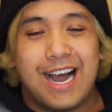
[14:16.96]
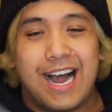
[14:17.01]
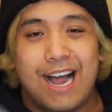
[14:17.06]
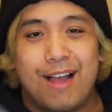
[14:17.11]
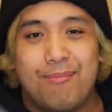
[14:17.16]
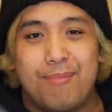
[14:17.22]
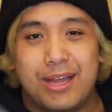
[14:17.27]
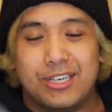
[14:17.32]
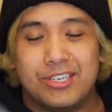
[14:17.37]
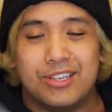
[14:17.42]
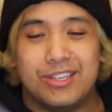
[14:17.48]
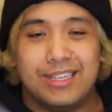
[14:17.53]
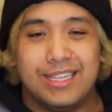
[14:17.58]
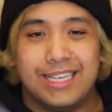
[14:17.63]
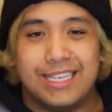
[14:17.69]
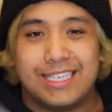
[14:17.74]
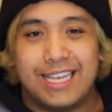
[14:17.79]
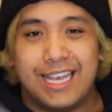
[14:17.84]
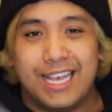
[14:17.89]
I mentioned
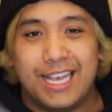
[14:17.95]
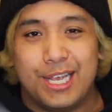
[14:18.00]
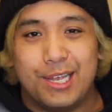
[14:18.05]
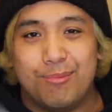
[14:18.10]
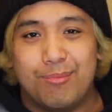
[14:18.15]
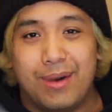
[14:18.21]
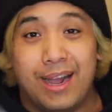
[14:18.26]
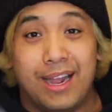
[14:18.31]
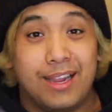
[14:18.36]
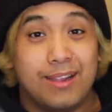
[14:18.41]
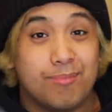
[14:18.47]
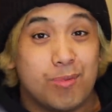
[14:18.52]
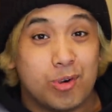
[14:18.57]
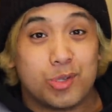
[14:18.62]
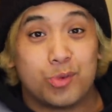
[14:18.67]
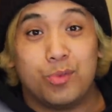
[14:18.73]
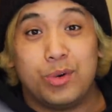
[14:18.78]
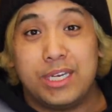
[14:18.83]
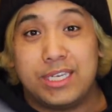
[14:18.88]
this in my
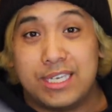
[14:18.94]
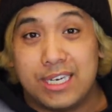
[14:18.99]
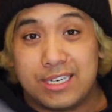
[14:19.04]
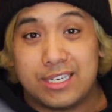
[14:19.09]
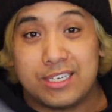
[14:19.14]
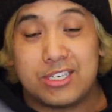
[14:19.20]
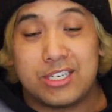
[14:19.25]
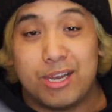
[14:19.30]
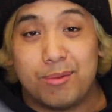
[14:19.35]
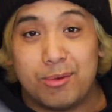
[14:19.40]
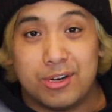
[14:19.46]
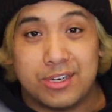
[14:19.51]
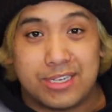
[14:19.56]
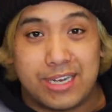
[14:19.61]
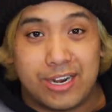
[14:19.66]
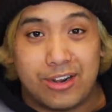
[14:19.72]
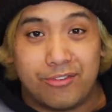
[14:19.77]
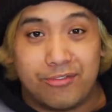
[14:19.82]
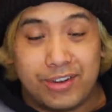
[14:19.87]
most recent summer
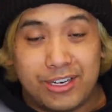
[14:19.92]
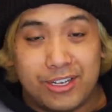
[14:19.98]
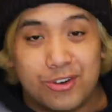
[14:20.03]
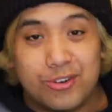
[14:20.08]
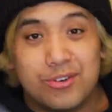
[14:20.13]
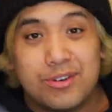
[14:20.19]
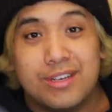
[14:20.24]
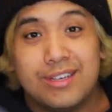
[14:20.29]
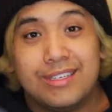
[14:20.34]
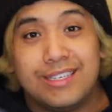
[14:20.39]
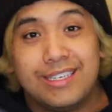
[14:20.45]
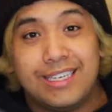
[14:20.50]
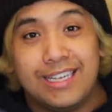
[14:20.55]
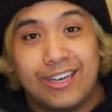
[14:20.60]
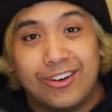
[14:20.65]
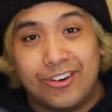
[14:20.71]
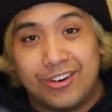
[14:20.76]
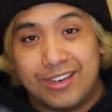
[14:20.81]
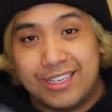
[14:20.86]
designer video.
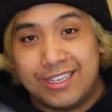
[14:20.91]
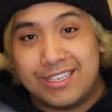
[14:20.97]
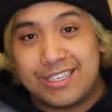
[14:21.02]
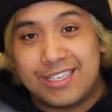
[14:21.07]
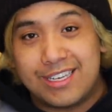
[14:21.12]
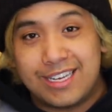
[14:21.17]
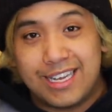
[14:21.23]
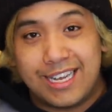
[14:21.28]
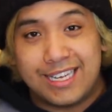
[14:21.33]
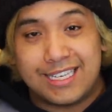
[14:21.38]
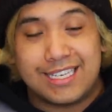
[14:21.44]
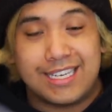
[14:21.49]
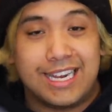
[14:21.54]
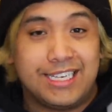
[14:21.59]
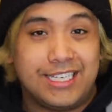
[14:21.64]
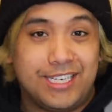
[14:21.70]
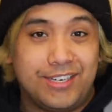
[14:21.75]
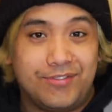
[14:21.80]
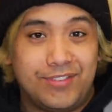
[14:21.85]
Here it is, it's
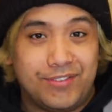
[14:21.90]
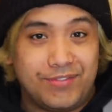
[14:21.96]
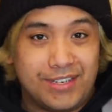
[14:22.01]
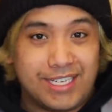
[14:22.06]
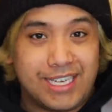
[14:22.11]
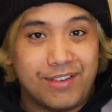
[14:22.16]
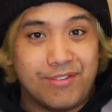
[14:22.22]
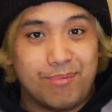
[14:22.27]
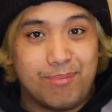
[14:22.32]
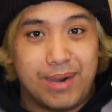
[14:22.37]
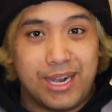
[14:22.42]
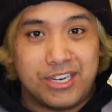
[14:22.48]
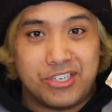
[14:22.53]
nineteen fifty-seven by